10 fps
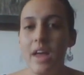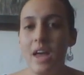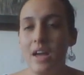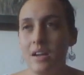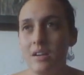
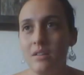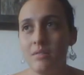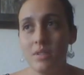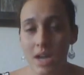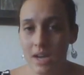
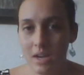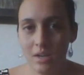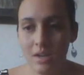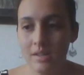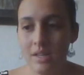and dyed
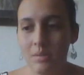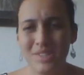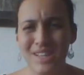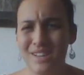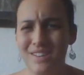it, and then
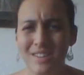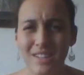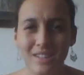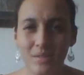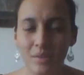was like, huh,
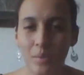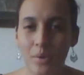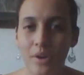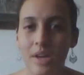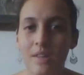that didn't really work.